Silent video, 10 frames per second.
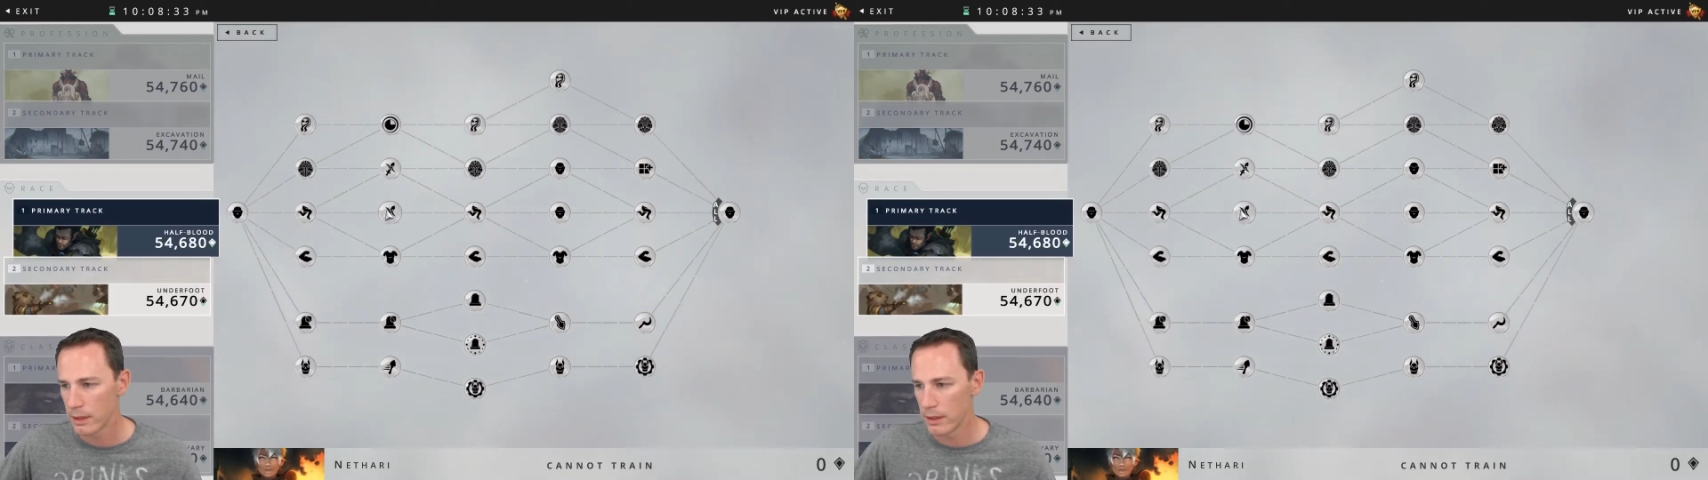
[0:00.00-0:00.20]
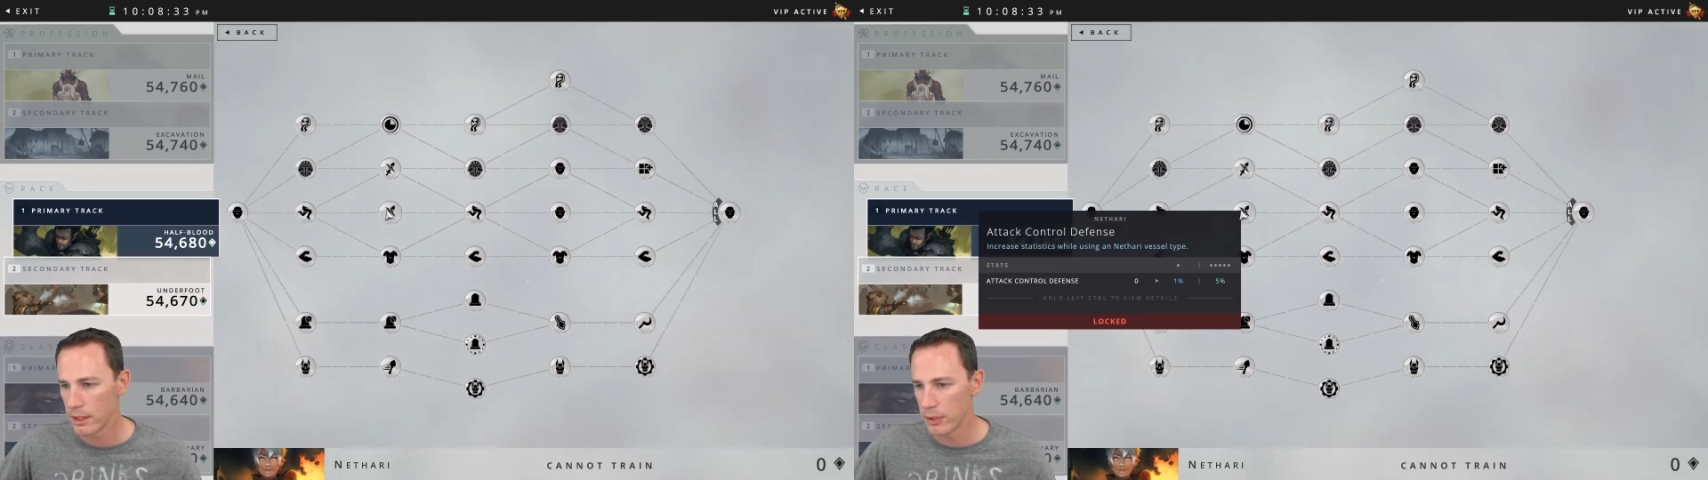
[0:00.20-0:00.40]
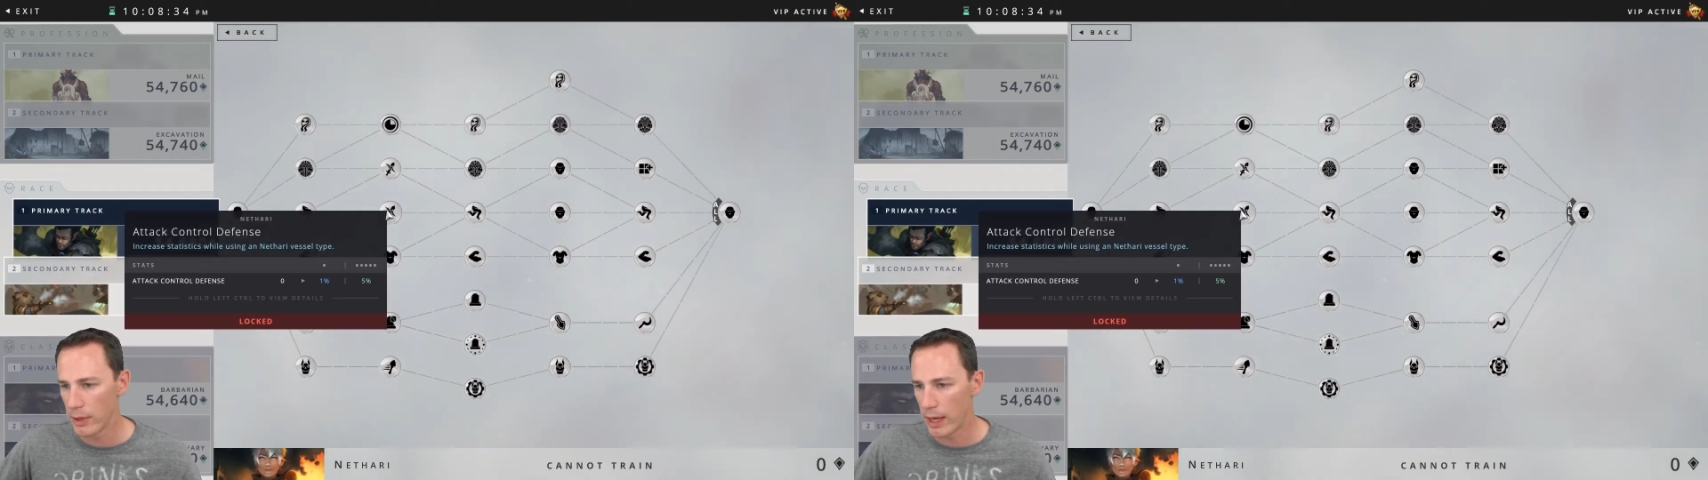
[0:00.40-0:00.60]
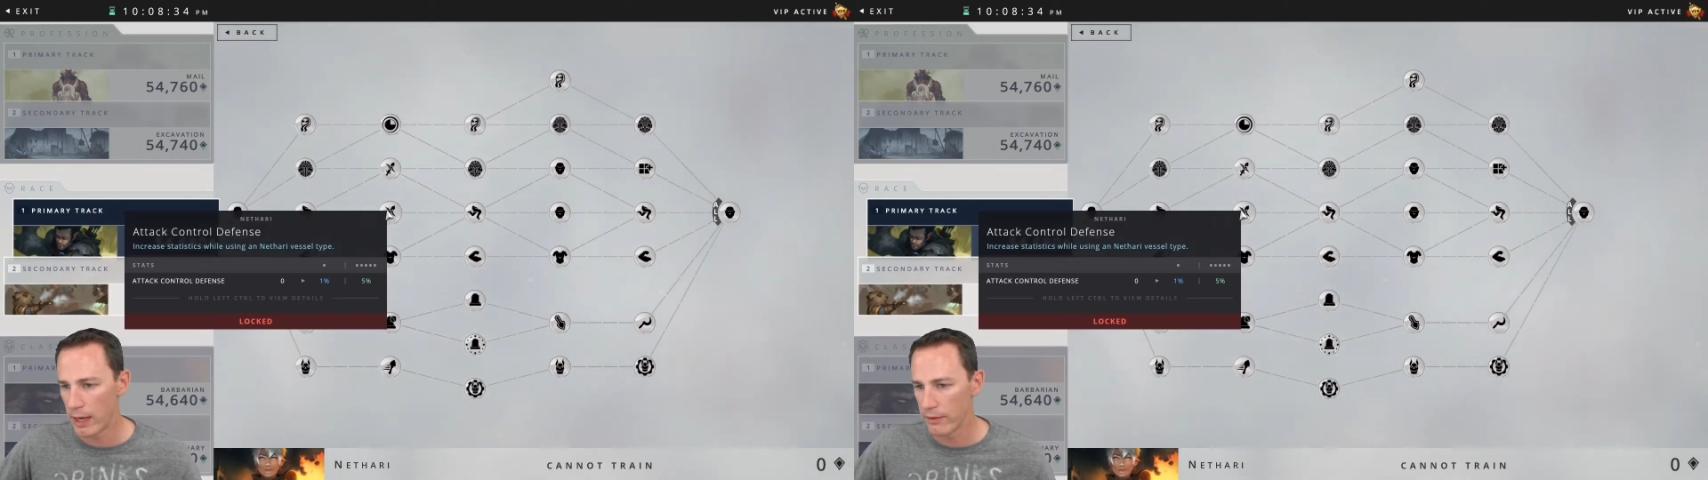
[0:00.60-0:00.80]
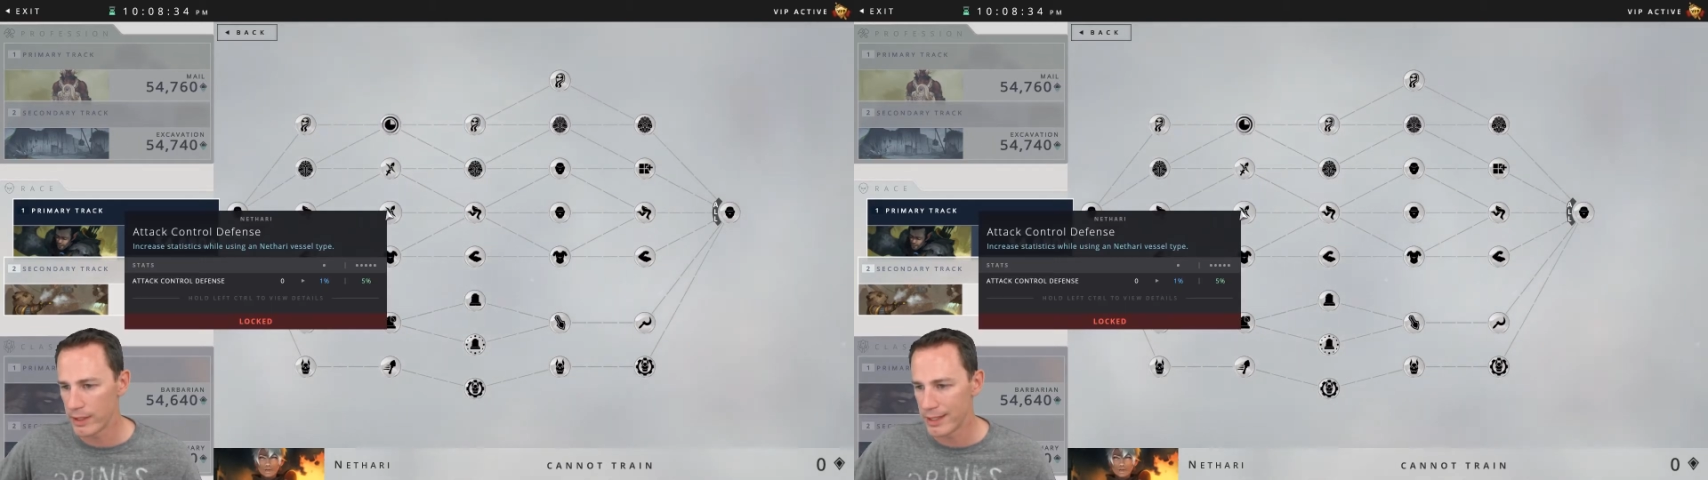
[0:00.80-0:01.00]
Then you
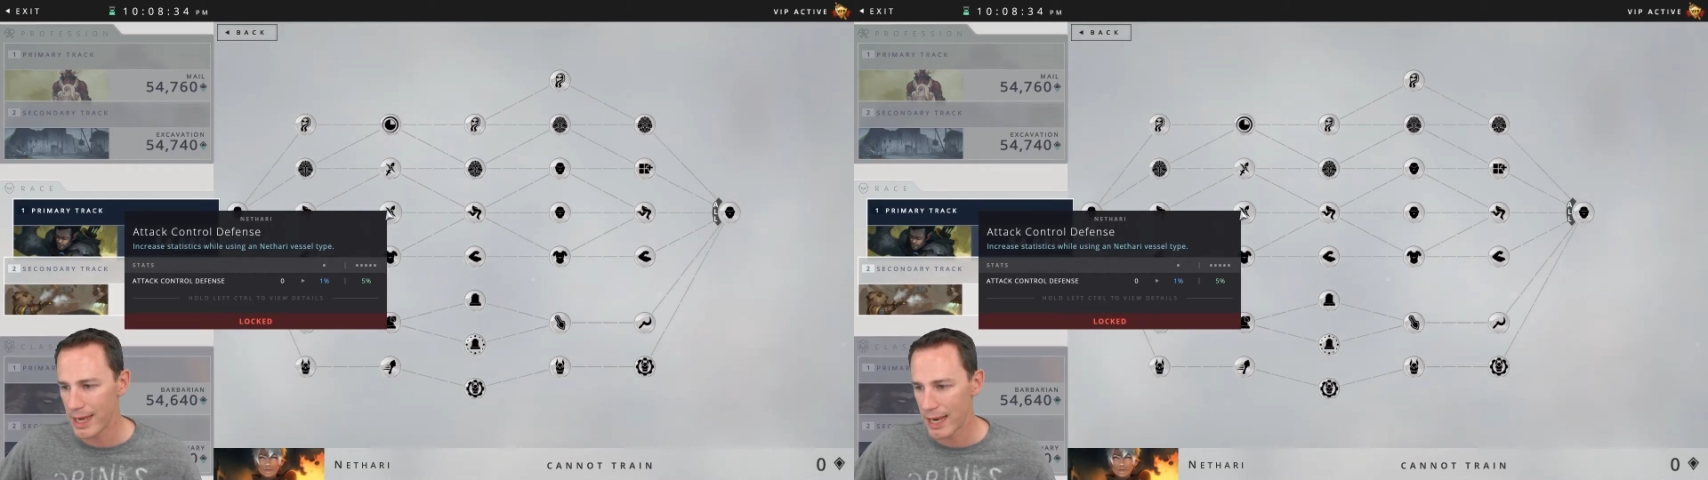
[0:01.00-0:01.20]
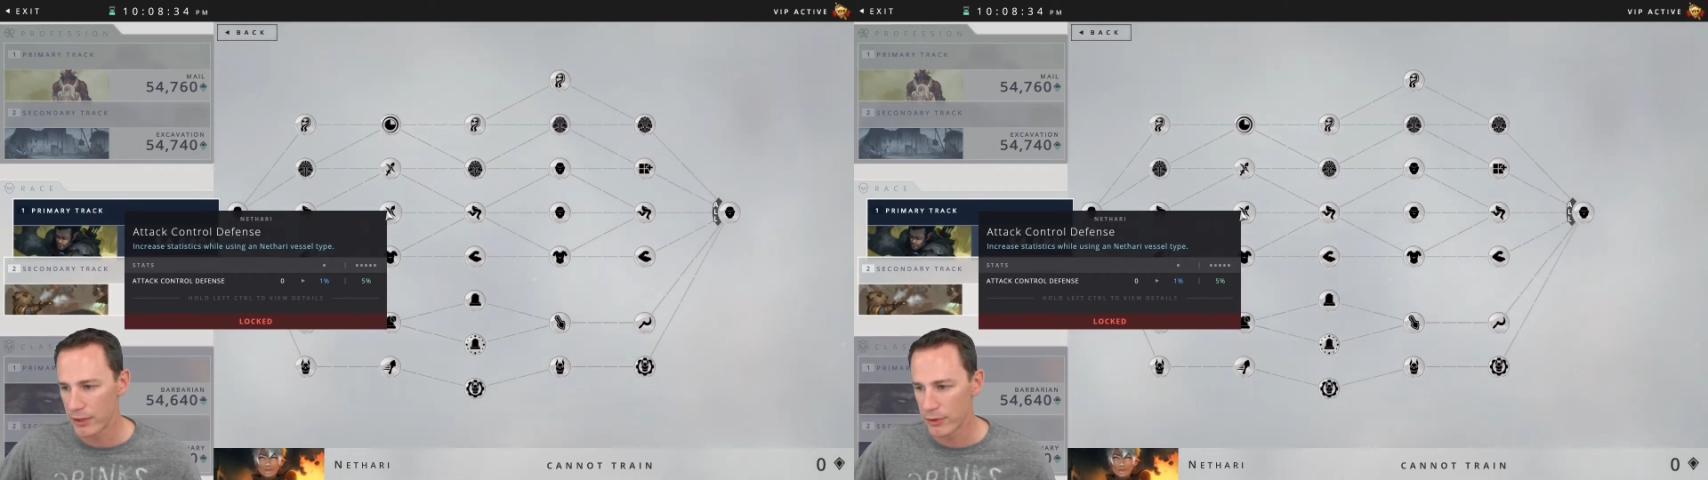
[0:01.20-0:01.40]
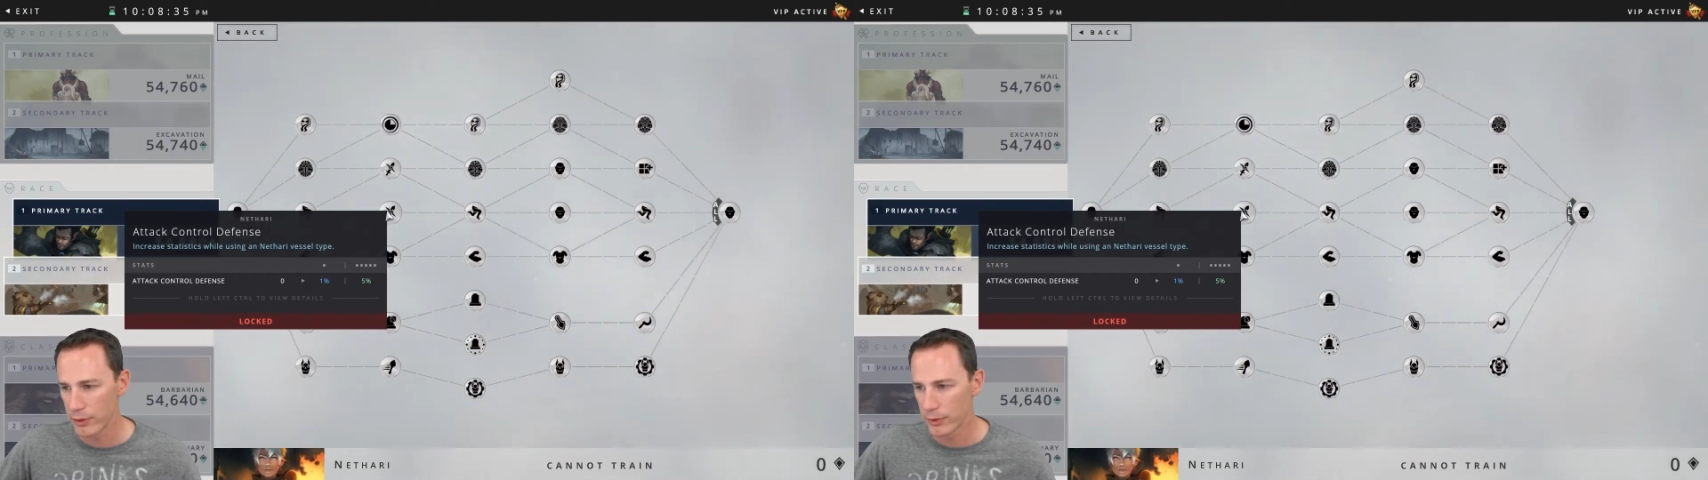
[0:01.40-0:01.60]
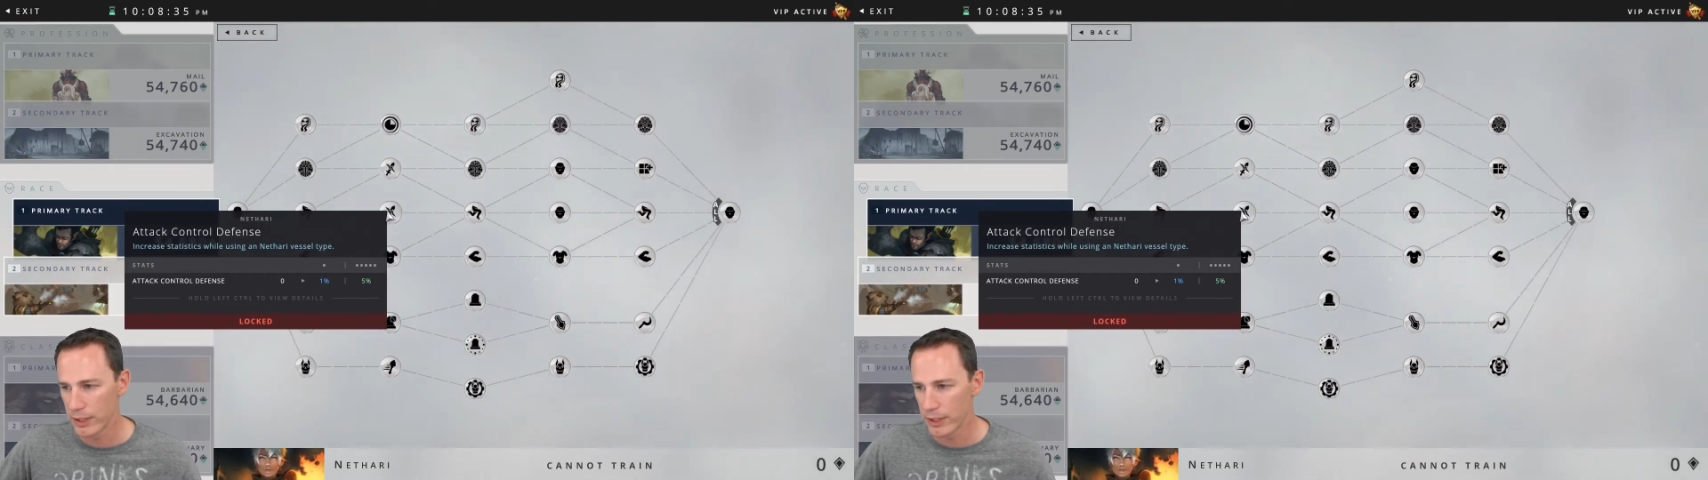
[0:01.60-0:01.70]
have attack control